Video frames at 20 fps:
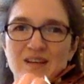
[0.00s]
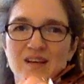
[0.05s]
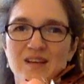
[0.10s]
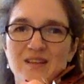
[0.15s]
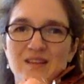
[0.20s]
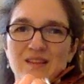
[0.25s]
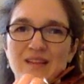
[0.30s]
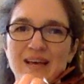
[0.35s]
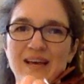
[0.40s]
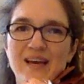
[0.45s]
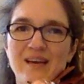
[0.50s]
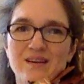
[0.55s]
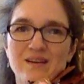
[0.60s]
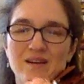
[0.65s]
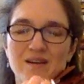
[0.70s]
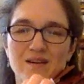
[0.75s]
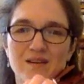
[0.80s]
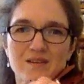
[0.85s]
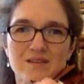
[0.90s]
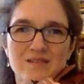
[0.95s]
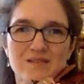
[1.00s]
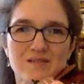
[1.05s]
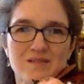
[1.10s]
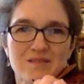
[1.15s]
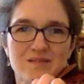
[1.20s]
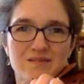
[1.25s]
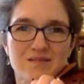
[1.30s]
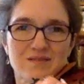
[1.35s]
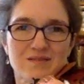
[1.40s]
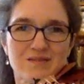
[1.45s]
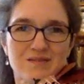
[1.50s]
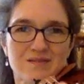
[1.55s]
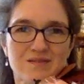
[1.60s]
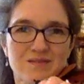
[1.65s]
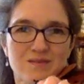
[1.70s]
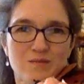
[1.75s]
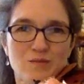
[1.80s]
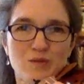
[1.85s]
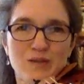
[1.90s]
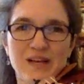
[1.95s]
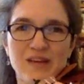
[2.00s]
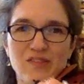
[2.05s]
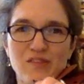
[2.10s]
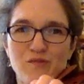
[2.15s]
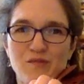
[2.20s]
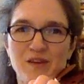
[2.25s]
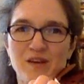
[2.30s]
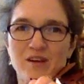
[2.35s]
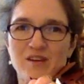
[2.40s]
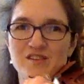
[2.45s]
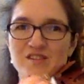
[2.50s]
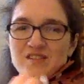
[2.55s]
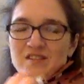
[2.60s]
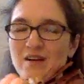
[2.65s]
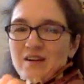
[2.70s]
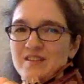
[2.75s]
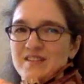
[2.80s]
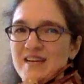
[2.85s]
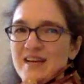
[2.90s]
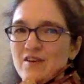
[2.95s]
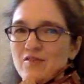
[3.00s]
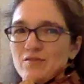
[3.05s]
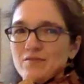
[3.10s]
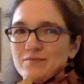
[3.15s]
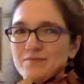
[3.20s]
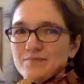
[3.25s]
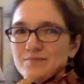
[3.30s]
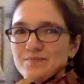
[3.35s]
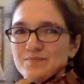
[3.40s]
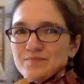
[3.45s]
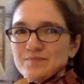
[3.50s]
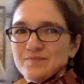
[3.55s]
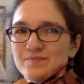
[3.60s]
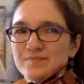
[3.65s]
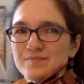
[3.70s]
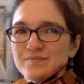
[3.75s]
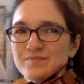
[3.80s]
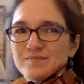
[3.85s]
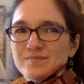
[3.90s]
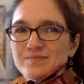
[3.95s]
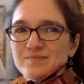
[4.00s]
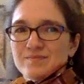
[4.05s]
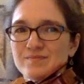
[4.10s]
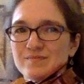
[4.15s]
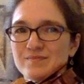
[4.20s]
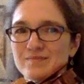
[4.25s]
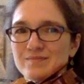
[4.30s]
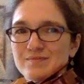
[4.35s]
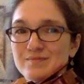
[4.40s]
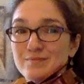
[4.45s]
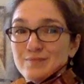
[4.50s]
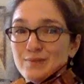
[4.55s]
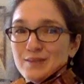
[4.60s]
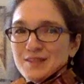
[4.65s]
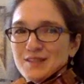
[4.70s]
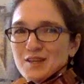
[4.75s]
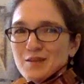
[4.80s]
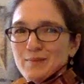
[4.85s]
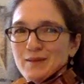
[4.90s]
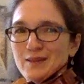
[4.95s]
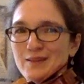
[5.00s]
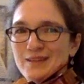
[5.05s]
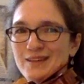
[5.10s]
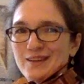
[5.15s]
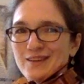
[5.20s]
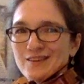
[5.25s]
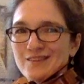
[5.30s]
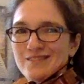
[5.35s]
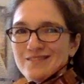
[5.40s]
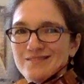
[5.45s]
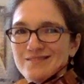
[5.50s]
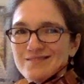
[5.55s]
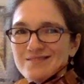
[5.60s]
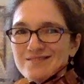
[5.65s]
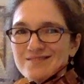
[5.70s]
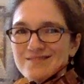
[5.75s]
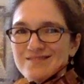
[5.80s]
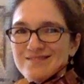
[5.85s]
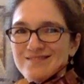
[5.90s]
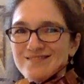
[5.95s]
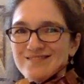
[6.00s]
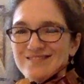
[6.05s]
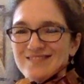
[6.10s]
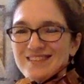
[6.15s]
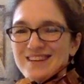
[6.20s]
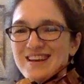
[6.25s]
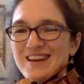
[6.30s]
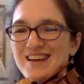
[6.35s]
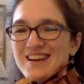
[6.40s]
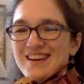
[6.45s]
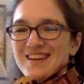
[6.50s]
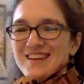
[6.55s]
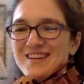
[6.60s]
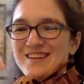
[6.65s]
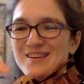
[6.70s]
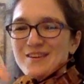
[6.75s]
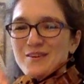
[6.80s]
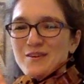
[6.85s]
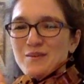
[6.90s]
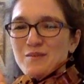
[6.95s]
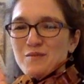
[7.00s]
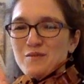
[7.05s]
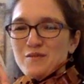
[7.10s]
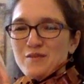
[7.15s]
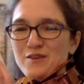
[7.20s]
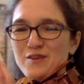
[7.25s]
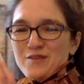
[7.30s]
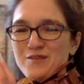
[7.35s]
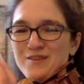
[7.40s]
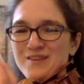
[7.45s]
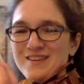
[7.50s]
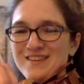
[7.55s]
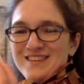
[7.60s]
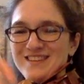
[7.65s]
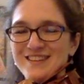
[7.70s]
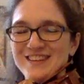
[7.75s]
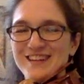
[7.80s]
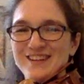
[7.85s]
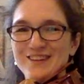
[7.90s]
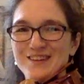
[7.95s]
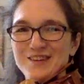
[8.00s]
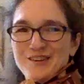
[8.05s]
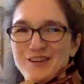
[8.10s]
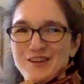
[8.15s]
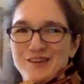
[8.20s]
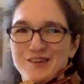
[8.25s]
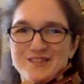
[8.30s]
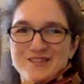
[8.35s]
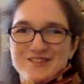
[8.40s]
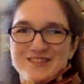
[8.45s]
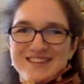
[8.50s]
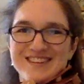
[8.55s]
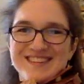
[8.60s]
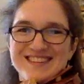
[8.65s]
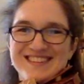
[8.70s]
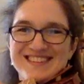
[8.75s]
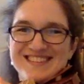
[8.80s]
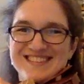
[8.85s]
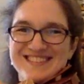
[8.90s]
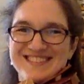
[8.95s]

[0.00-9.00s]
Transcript: Later, we'll get the fingers stuck down. Plus, it'll be cleaner. You can move over and clean all your other strings.